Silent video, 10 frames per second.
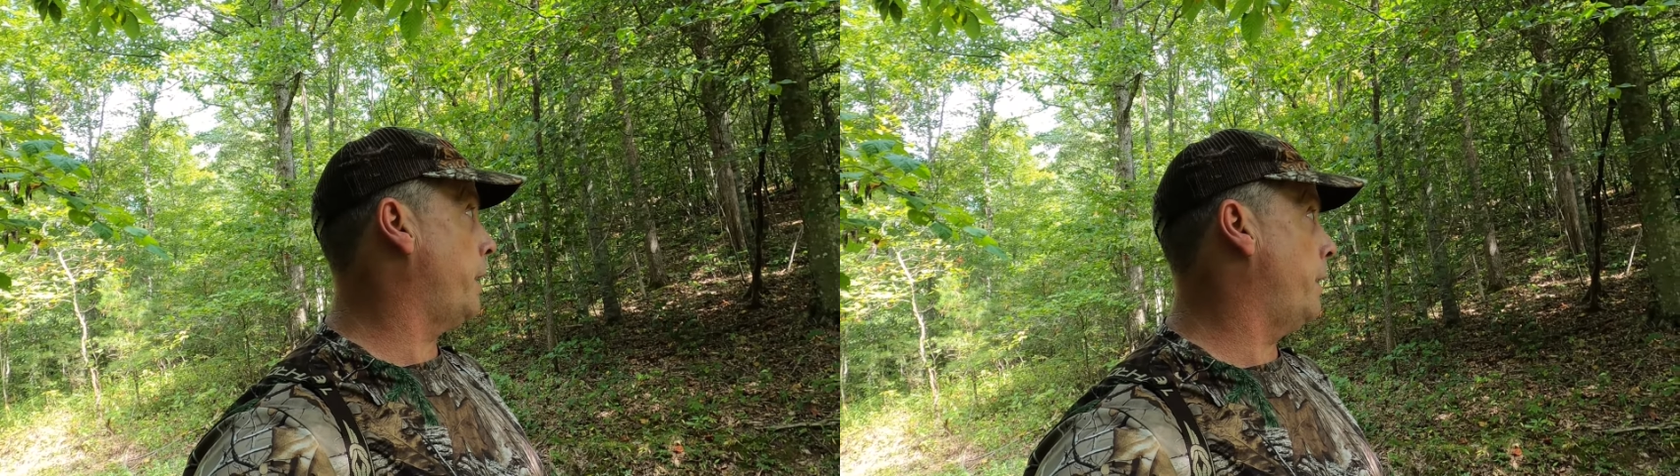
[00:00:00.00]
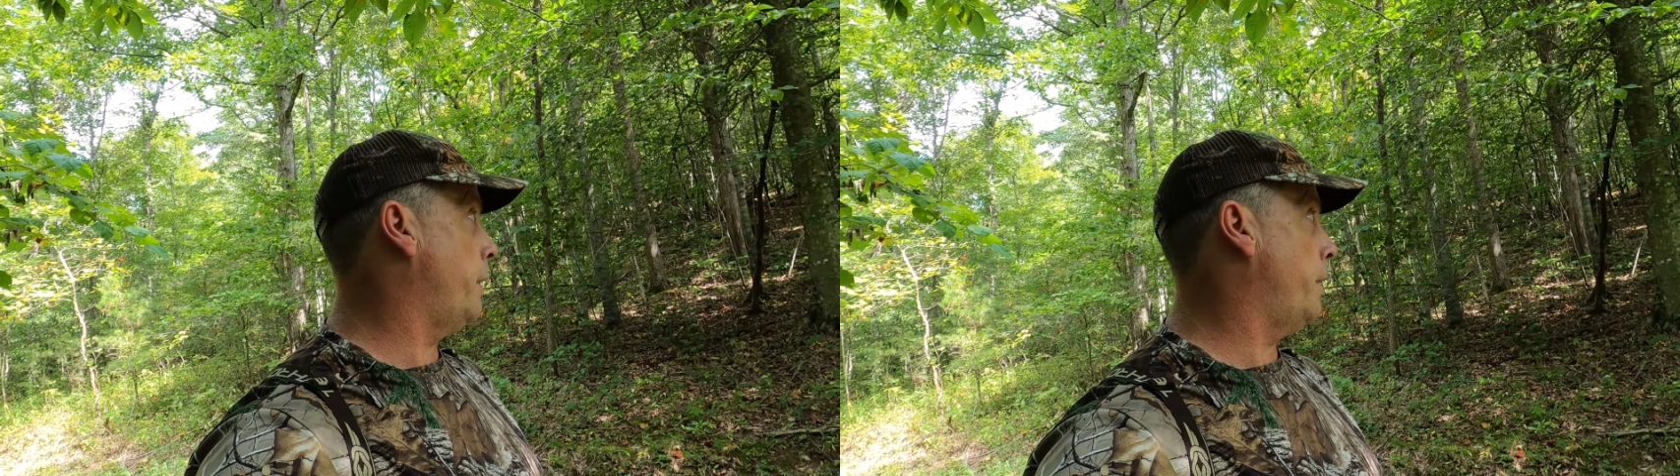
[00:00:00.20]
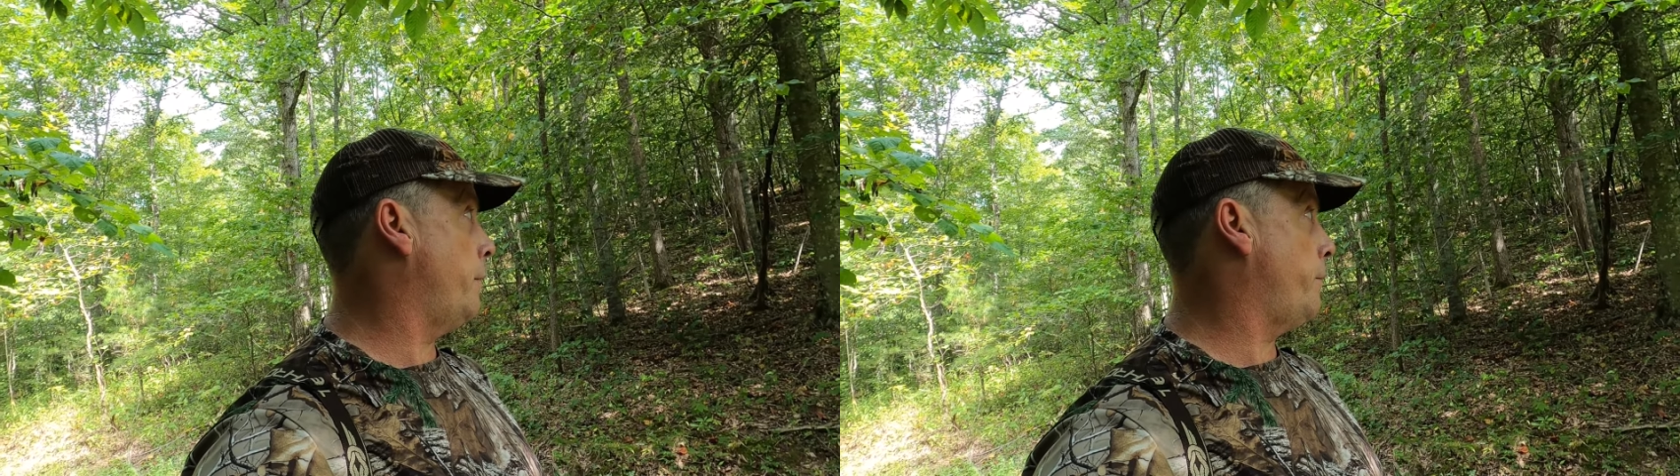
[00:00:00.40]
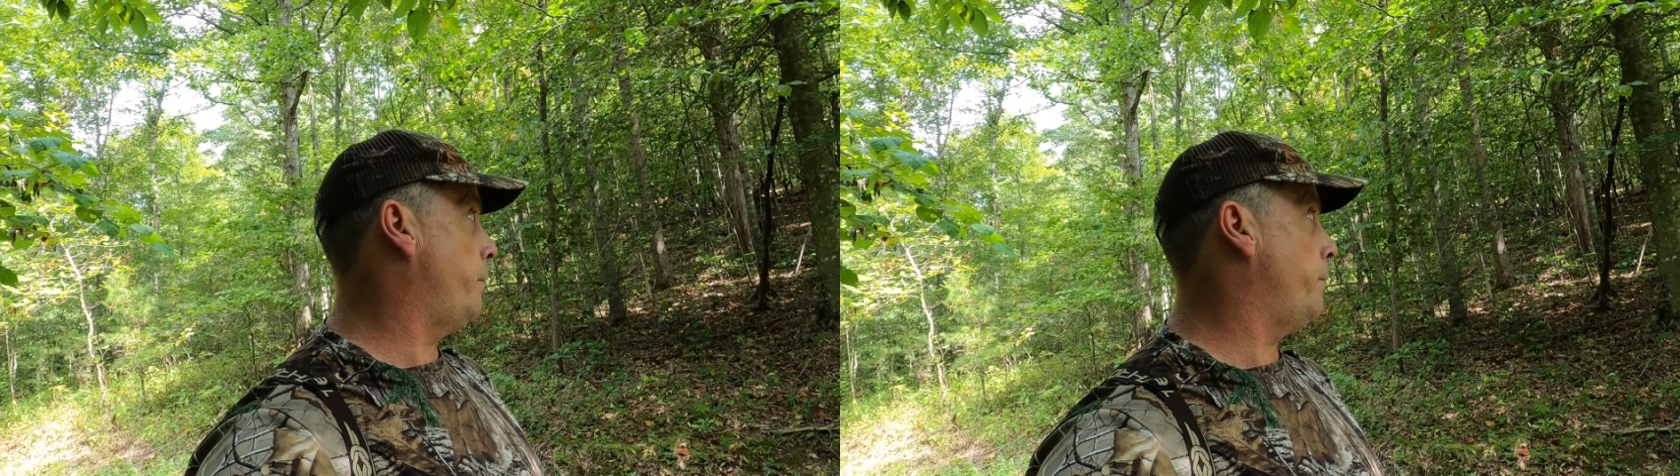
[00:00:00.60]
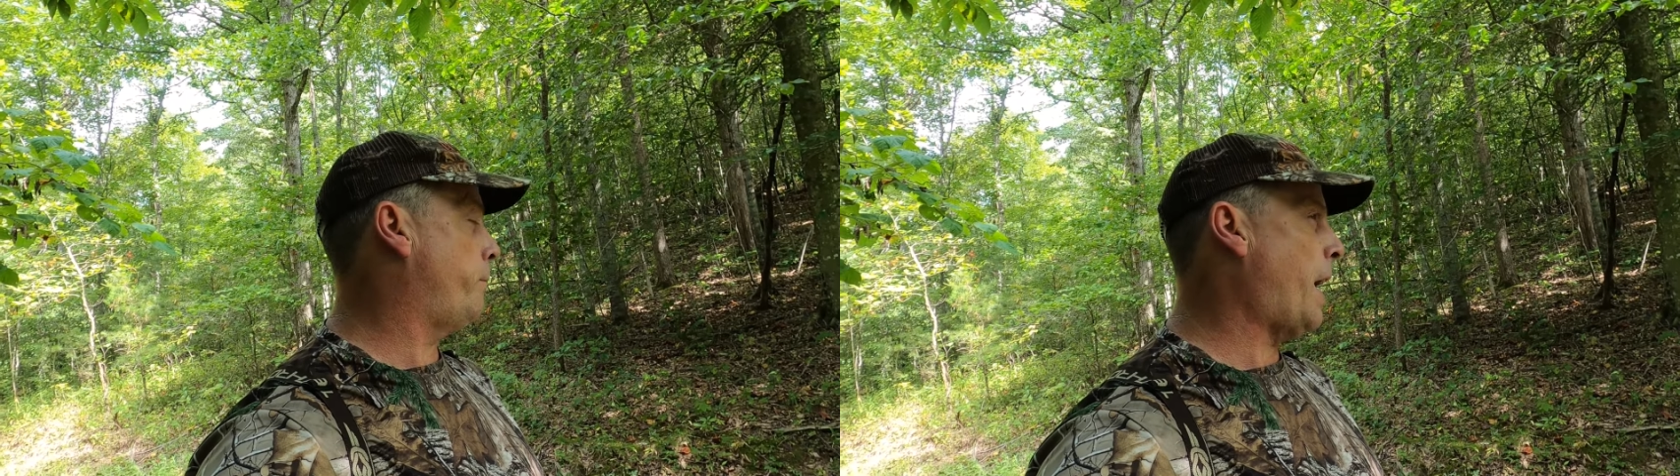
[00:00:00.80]
five
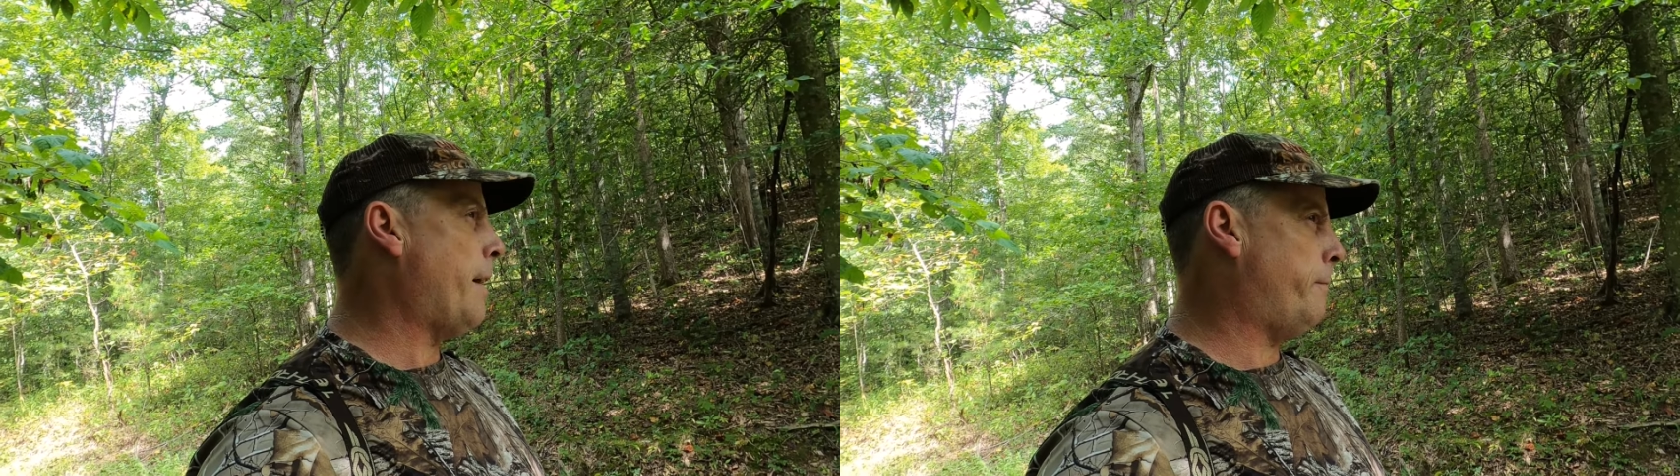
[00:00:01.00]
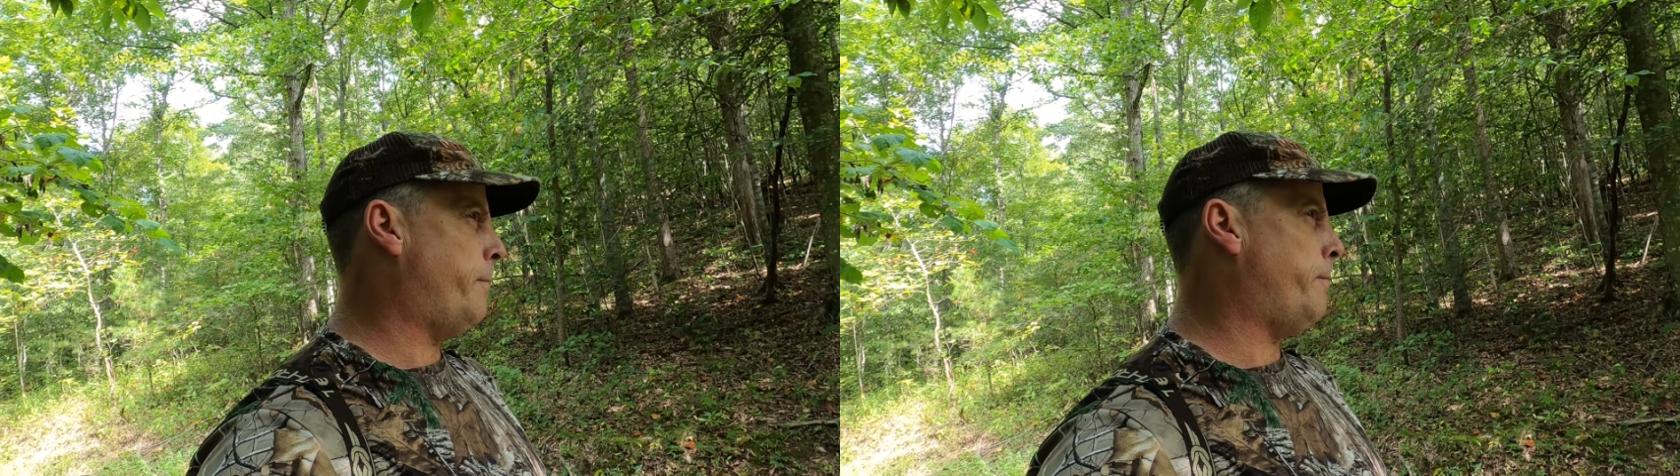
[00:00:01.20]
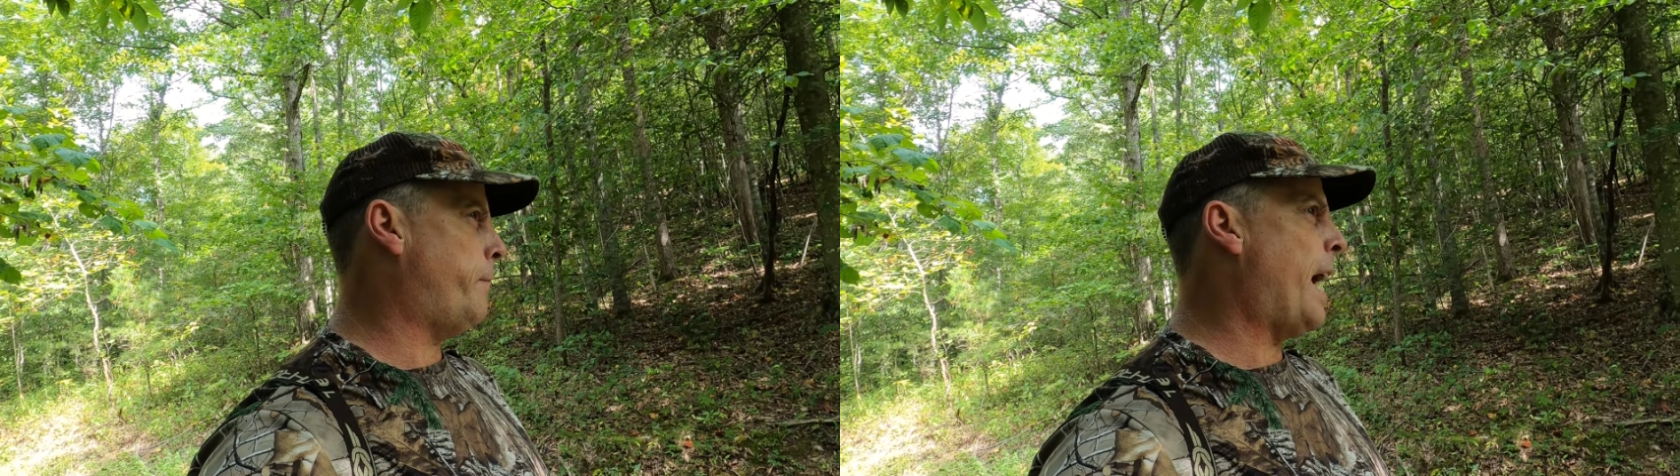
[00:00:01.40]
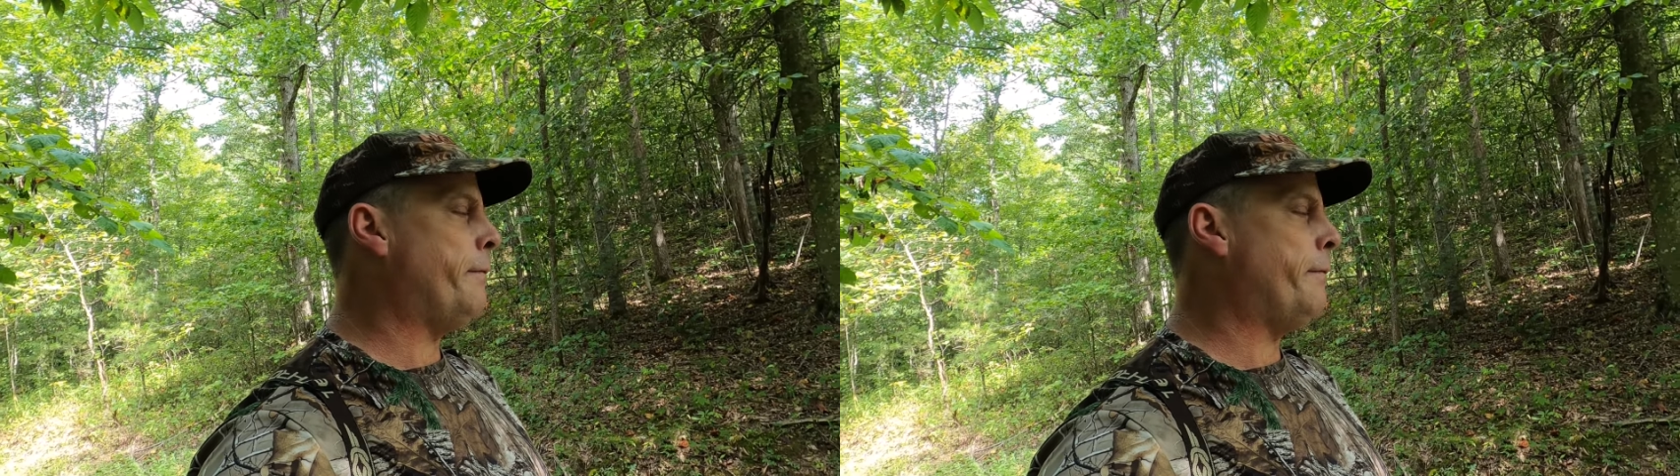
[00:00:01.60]
hours, probably five, five,